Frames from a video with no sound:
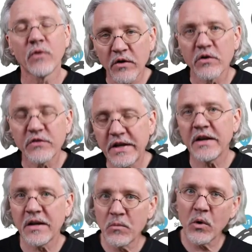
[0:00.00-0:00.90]

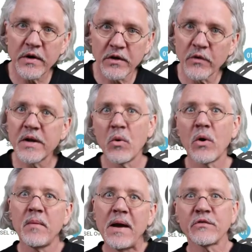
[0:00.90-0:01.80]
understanding more and learning
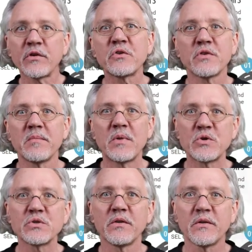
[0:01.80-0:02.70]
more about social
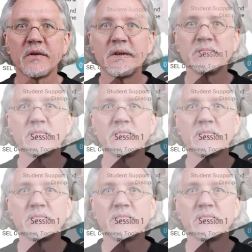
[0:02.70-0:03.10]
emotional learning.